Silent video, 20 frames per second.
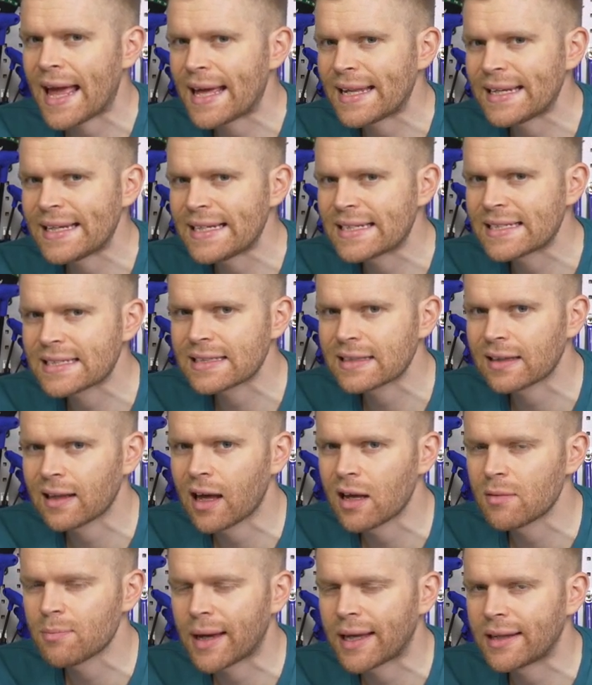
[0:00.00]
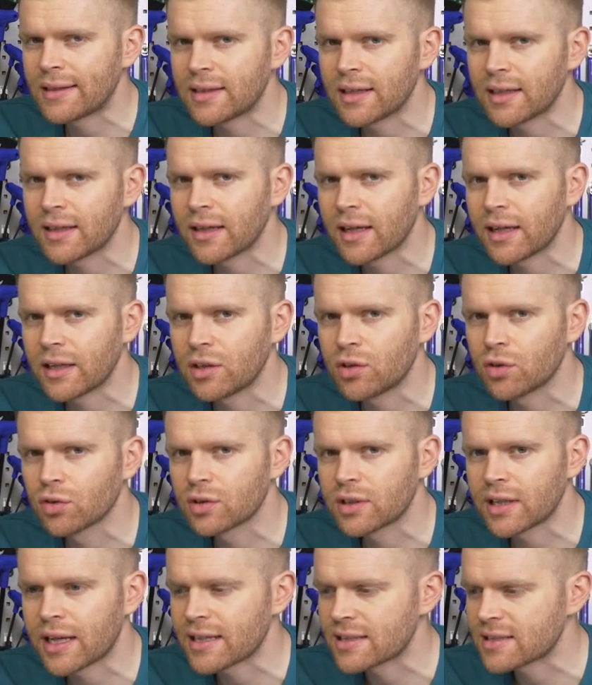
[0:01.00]
any slight bending in your
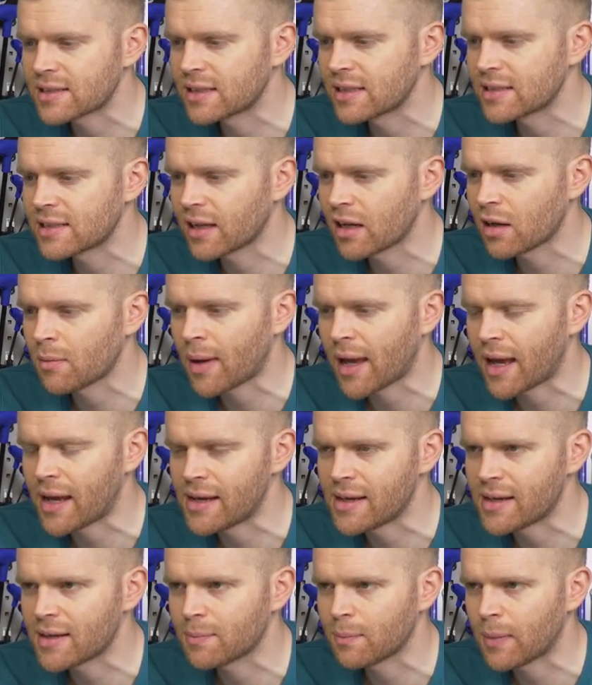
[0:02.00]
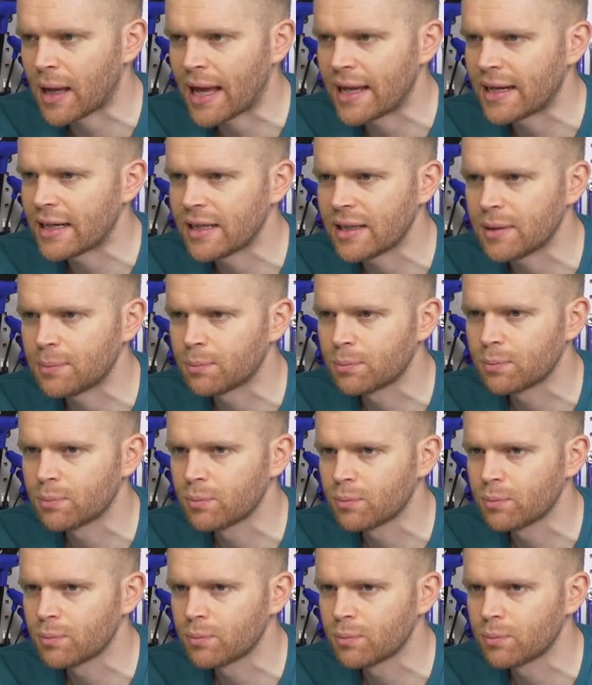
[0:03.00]
discs is gonna make any